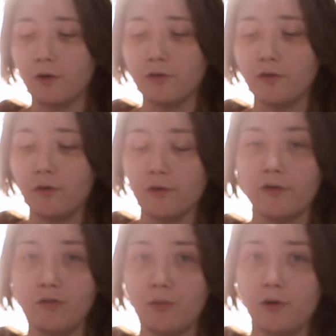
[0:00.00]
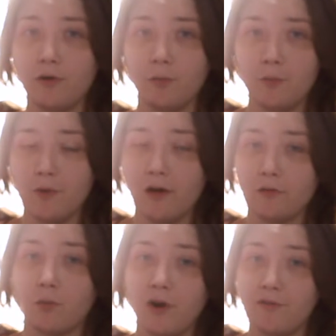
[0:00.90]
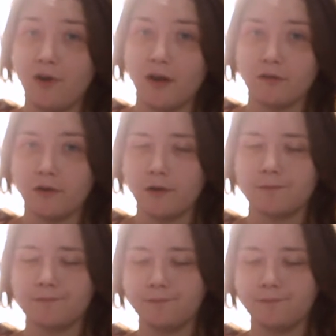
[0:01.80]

It's a newer CPU, it's way faster.